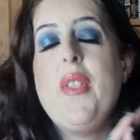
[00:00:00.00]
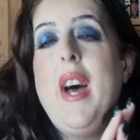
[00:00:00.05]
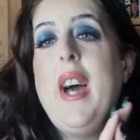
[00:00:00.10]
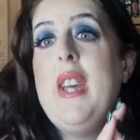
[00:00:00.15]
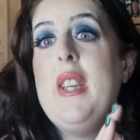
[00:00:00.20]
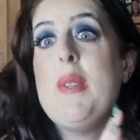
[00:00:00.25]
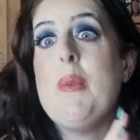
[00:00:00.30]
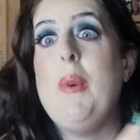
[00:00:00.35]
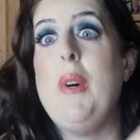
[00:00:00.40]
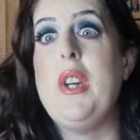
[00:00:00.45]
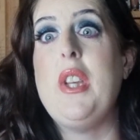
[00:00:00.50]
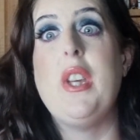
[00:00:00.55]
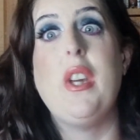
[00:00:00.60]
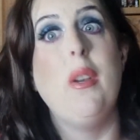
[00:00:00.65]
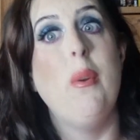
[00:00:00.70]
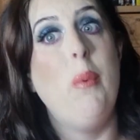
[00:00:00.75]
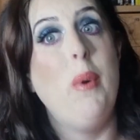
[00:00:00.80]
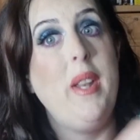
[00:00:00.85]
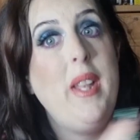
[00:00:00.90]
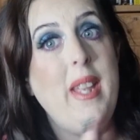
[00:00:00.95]
So that is
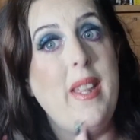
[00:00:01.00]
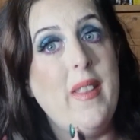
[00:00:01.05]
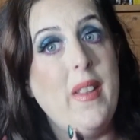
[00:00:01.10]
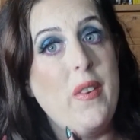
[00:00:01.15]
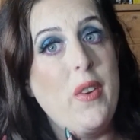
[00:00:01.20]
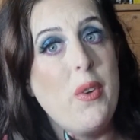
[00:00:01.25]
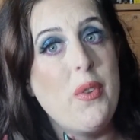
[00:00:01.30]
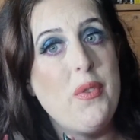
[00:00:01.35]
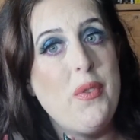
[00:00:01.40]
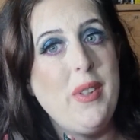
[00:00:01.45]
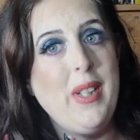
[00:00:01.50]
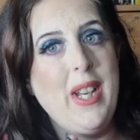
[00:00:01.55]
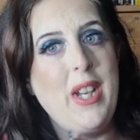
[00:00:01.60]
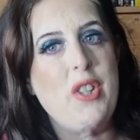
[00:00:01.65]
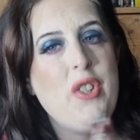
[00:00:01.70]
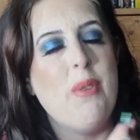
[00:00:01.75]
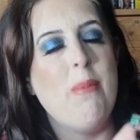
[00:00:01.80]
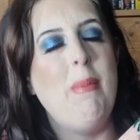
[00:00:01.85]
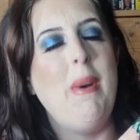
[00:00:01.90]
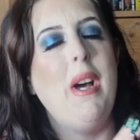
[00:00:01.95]
why you're going to want to hit that
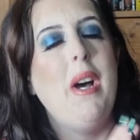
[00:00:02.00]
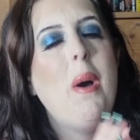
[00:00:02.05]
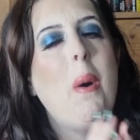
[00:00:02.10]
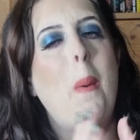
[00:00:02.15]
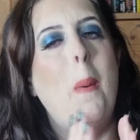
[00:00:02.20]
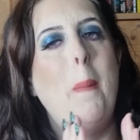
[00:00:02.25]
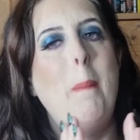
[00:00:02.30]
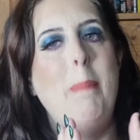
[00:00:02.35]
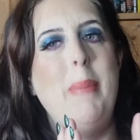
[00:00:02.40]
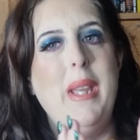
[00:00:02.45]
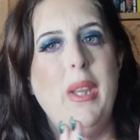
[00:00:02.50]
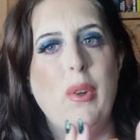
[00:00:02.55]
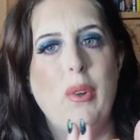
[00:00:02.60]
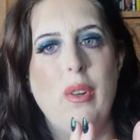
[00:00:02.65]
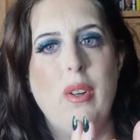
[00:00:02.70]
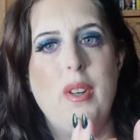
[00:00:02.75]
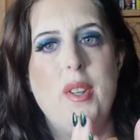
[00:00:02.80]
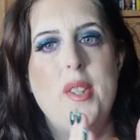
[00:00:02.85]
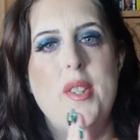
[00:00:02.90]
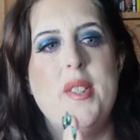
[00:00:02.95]
notification bell,
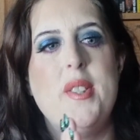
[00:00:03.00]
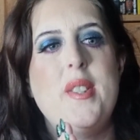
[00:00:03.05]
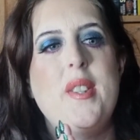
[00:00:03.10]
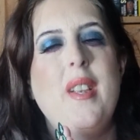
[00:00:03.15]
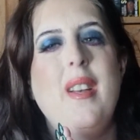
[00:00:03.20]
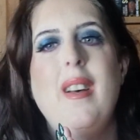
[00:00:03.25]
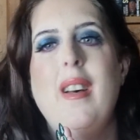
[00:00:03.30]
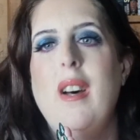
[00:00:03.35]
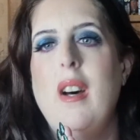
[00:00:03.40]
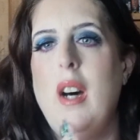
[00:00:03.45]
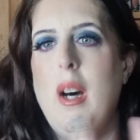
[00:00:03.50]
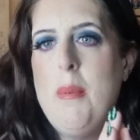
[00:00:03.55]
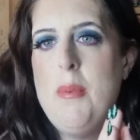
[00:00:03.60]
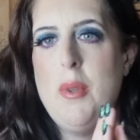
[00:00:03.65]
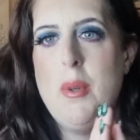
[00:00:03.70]
because